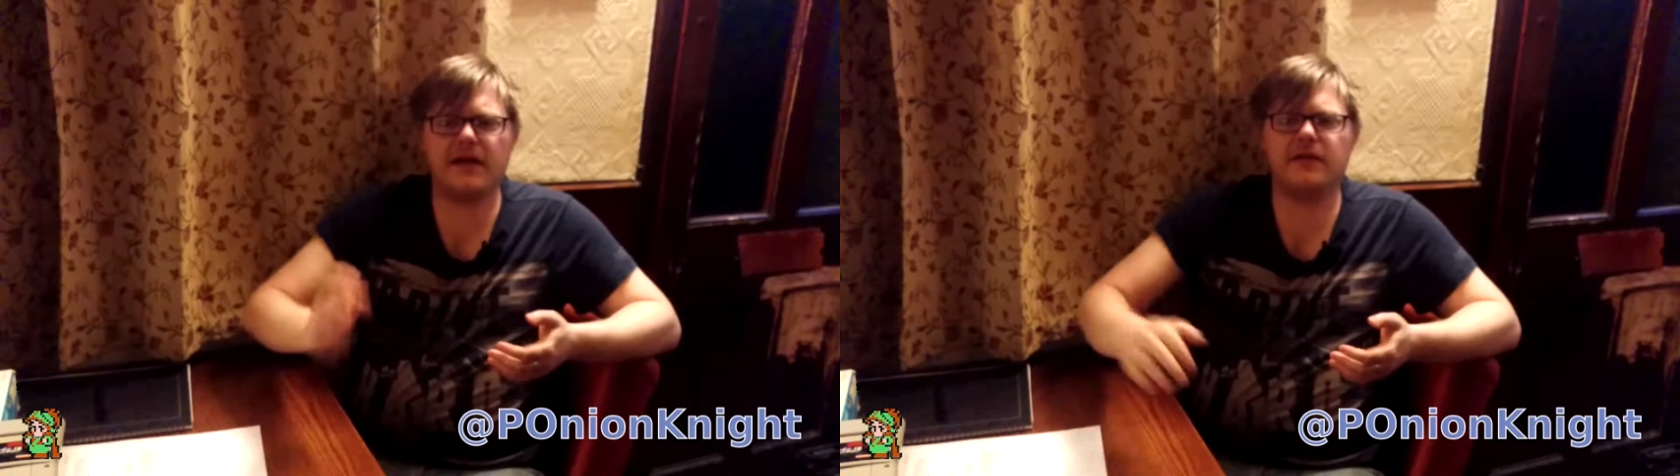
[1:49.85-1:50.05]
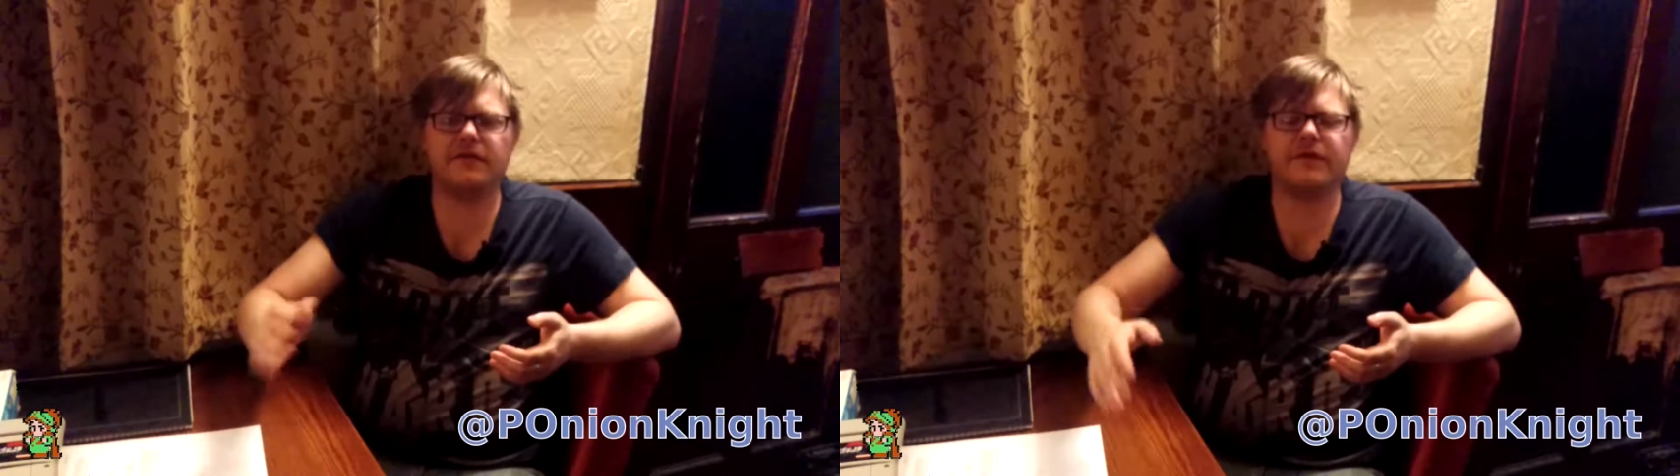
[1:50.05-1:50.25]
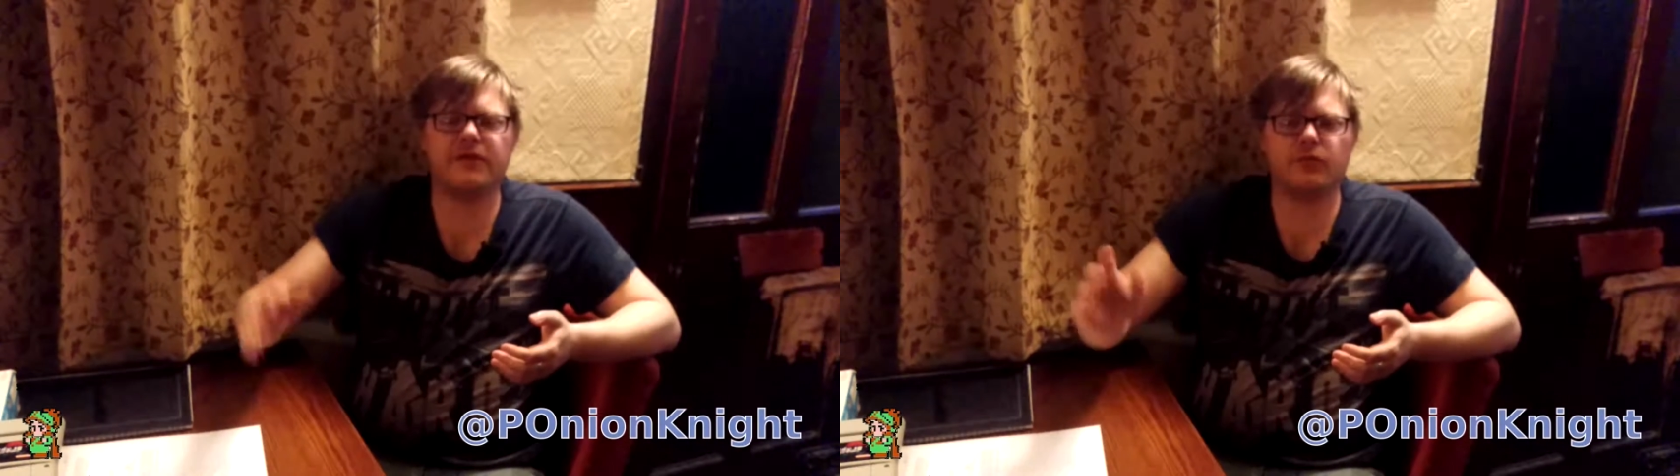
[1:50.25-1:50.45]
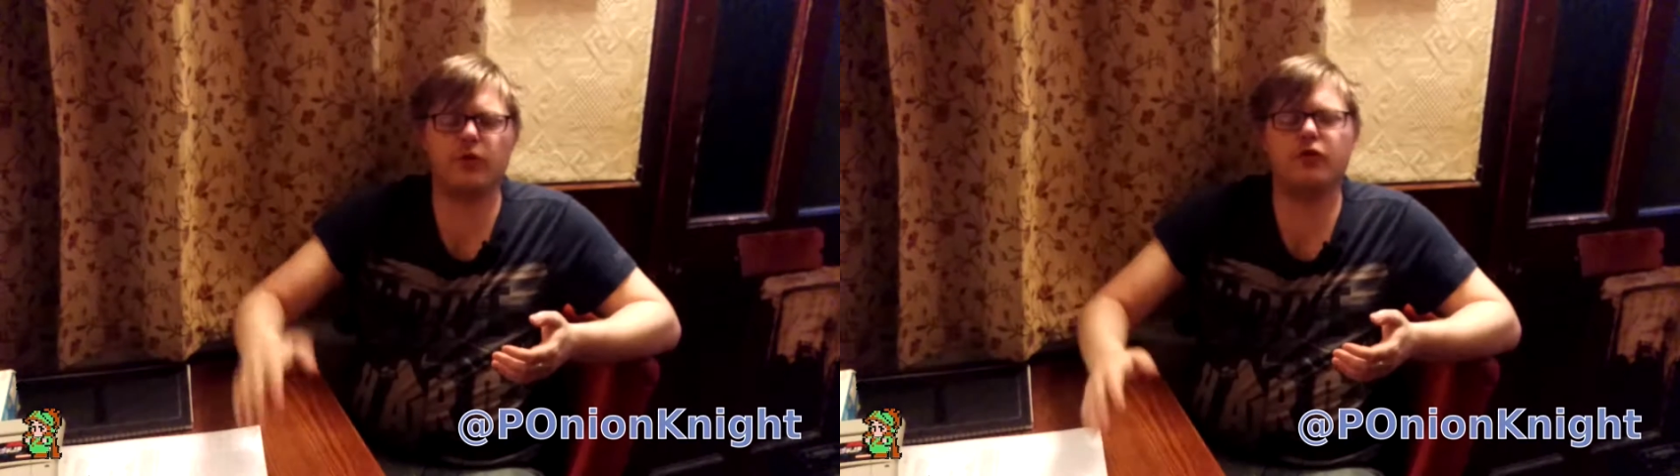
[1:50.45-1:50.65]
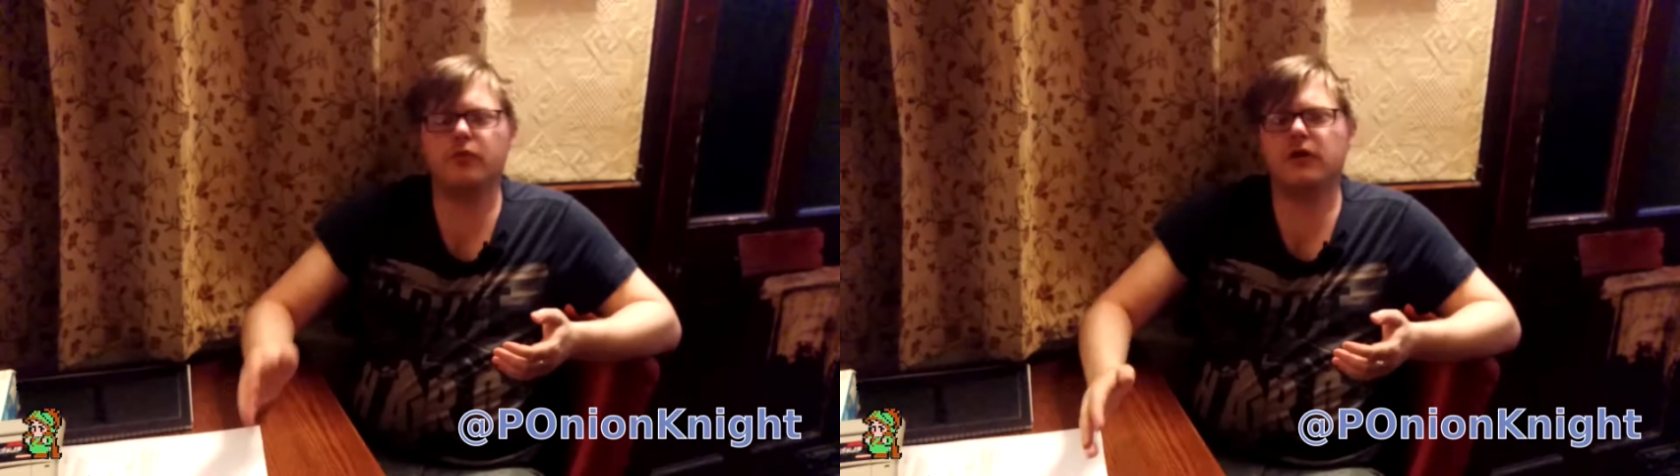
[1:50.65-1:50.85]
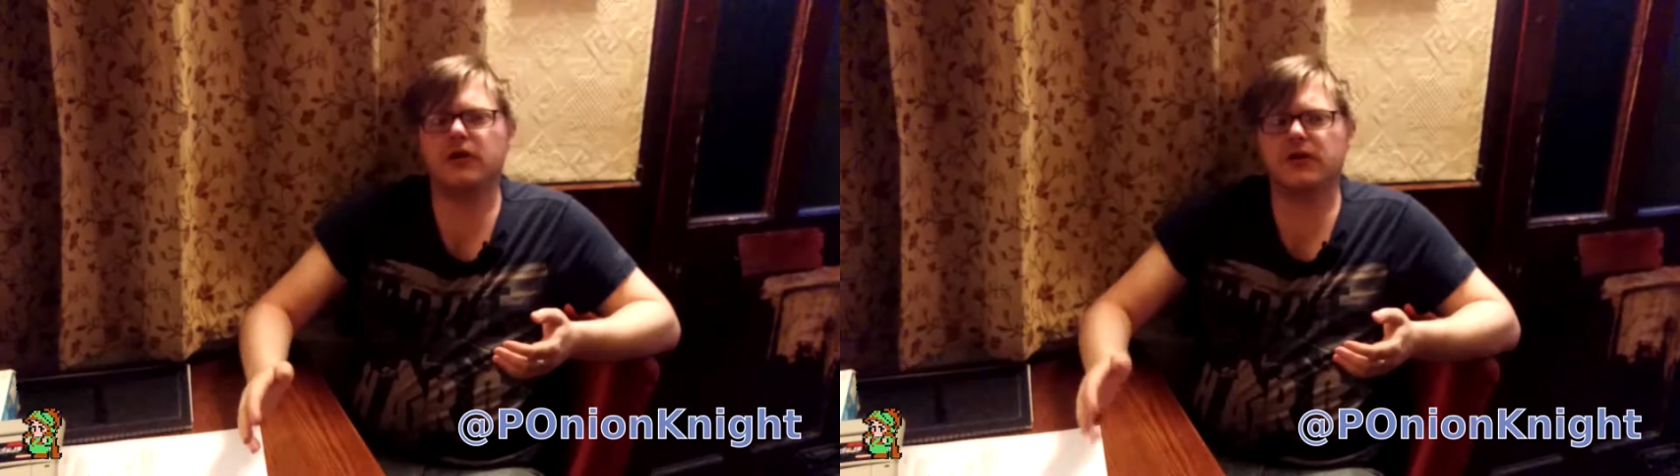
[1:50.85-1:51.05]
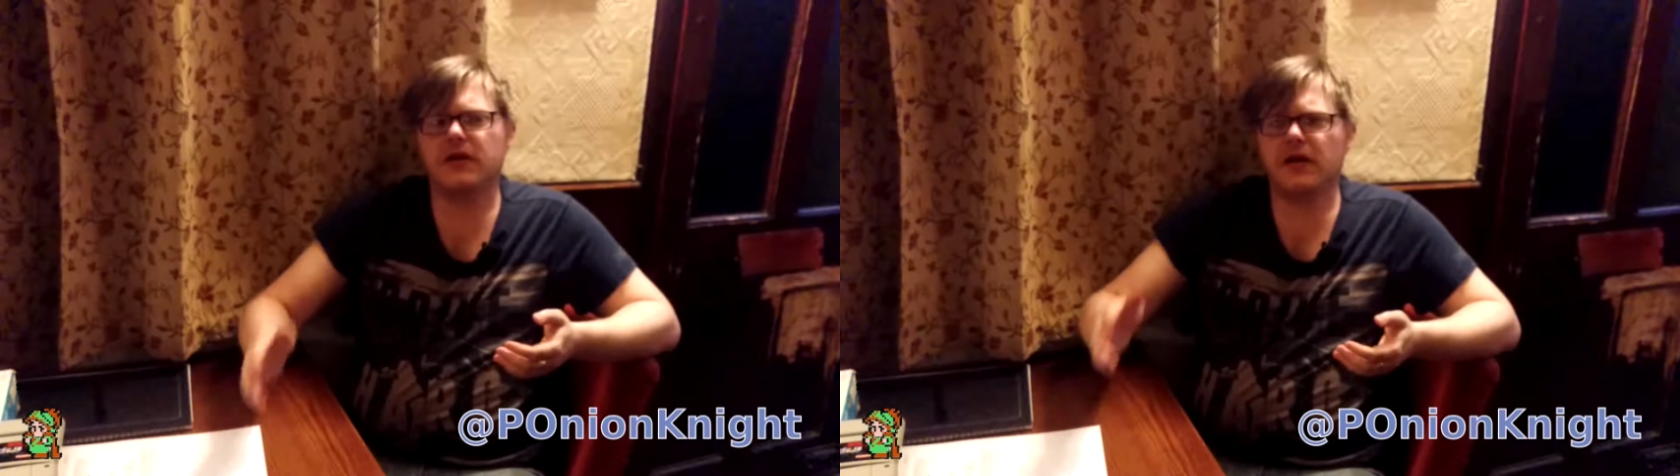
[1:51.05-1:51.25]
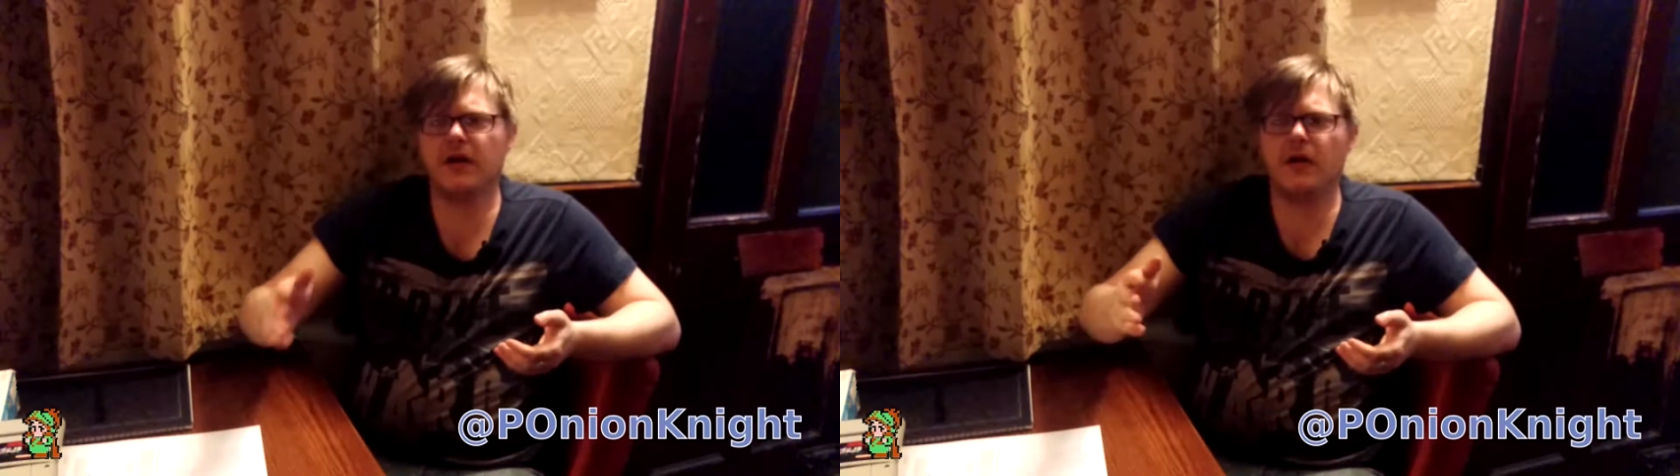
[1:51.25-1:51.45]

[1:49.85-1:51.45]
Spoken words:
interface will work